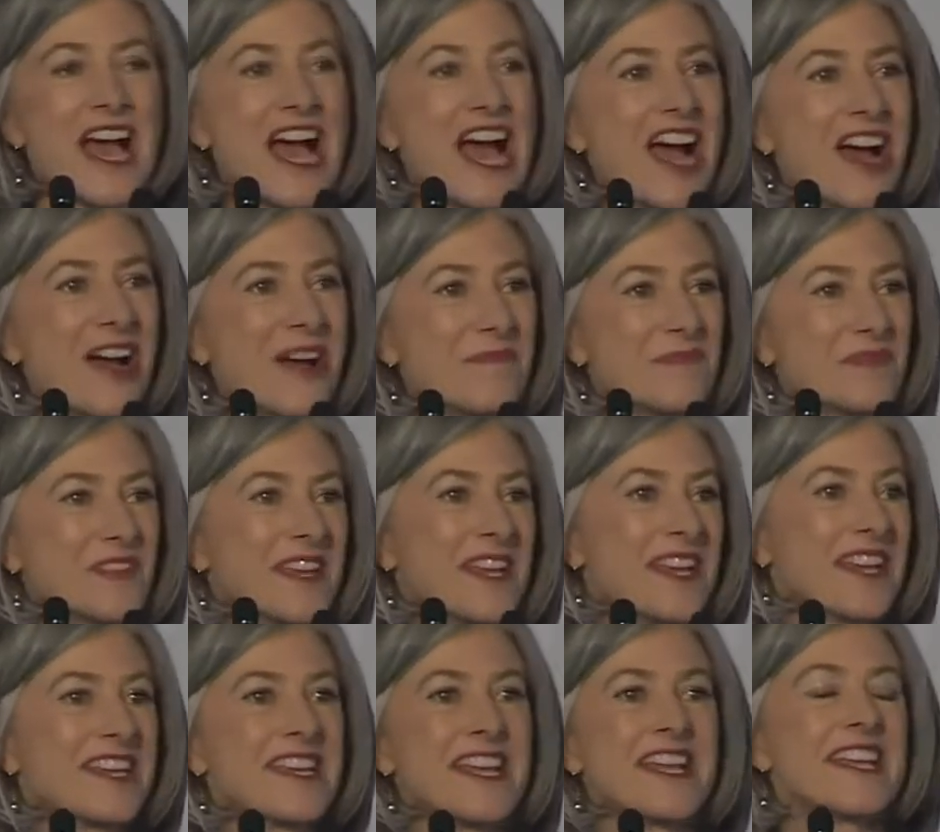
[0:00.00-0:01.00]
Um,
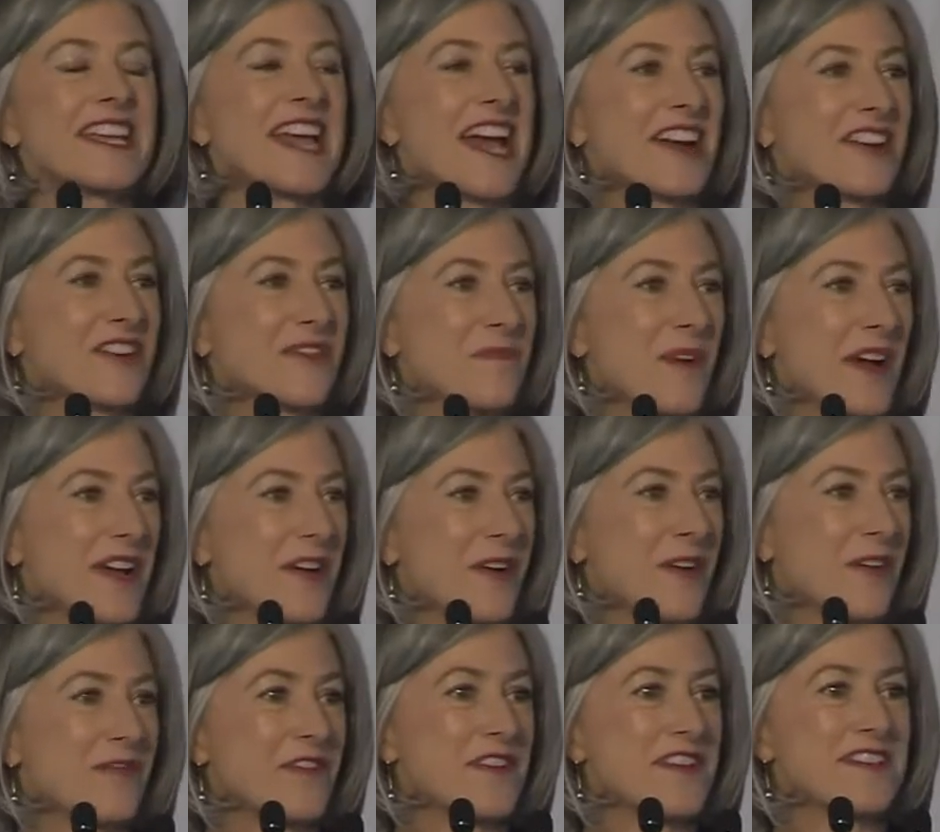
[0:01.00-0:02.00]
getting out of my
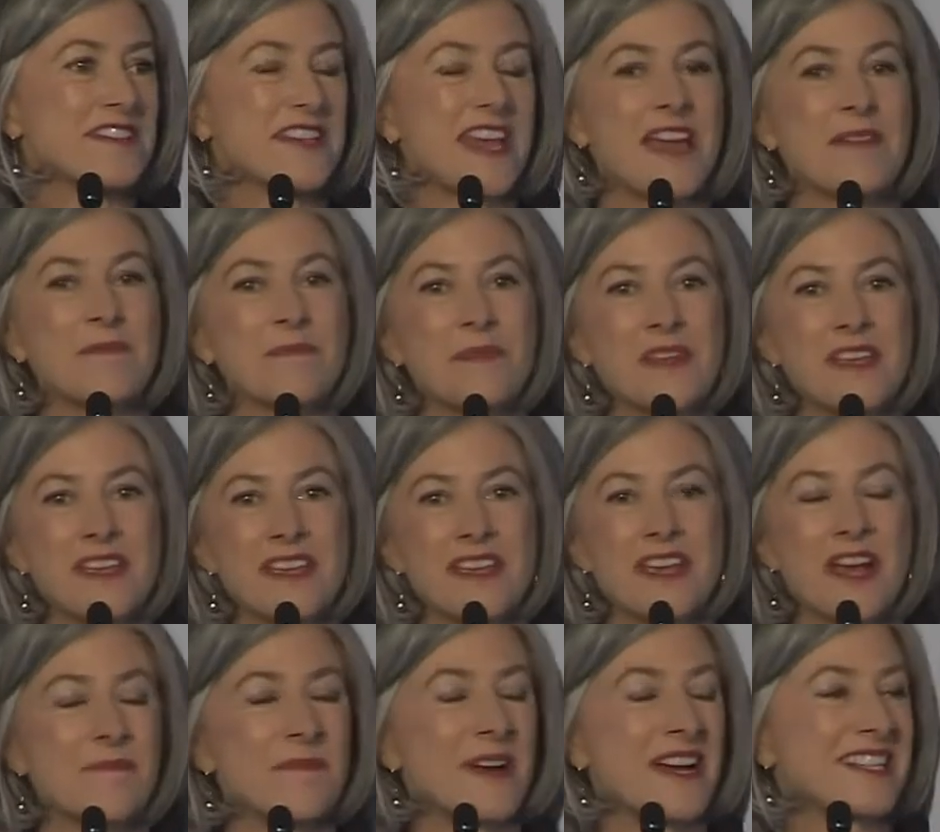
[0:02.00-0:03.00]
office and being
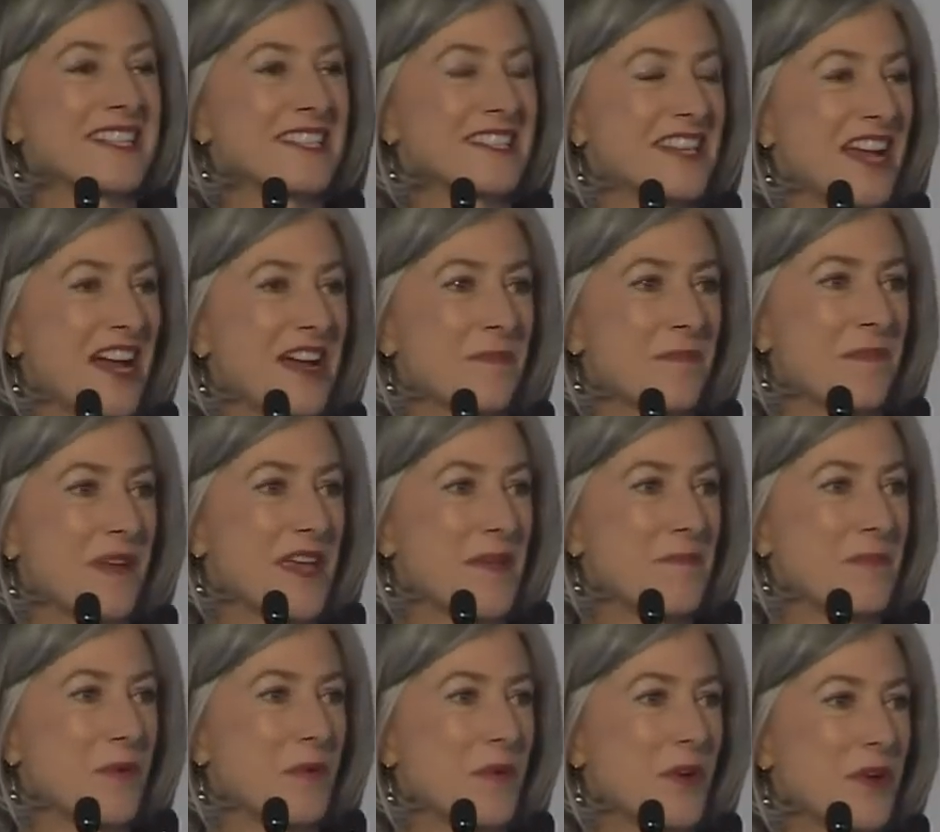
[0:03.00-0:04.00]
amongst young
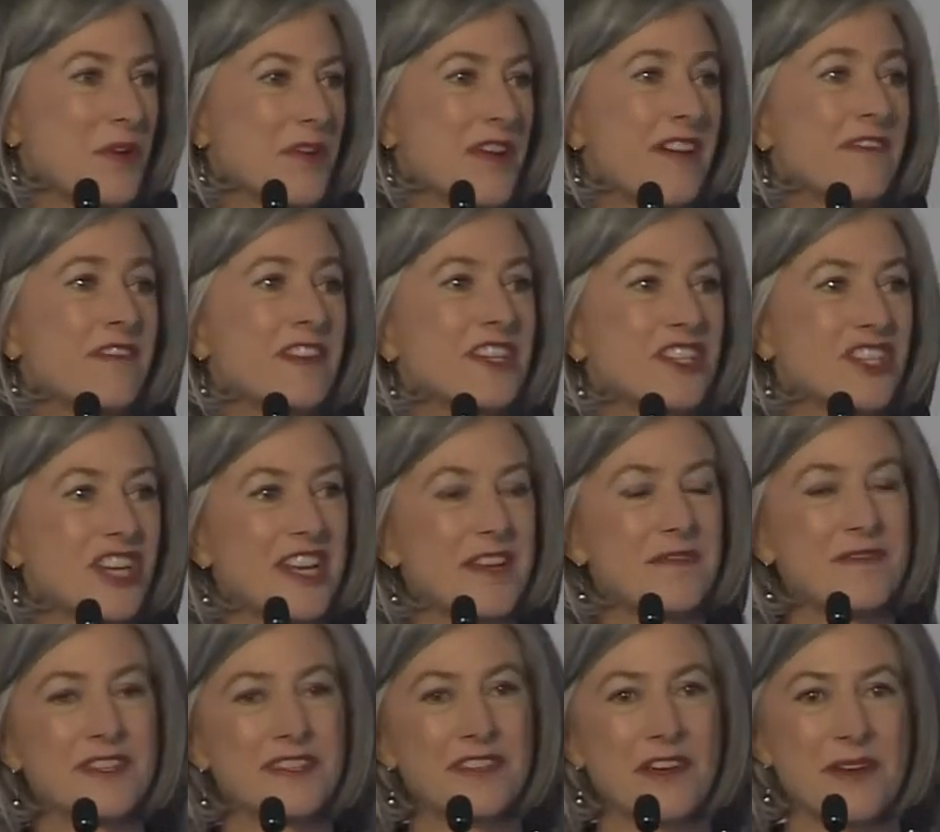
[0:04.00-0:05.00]
people who have
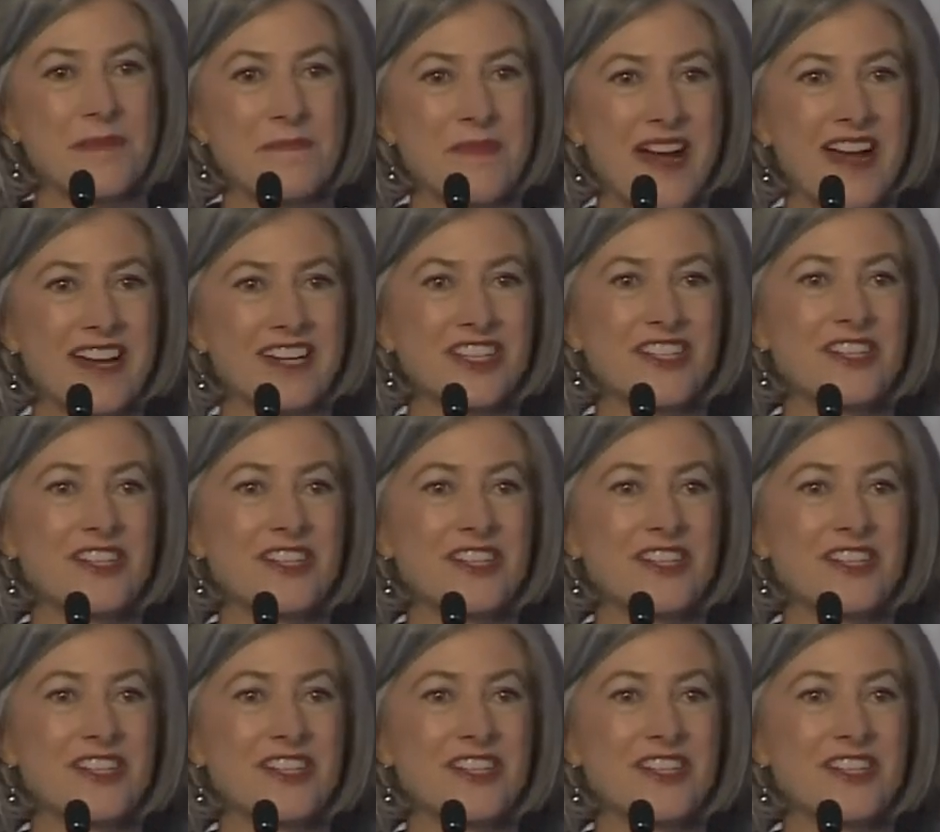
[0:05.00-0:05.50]
achieved so much.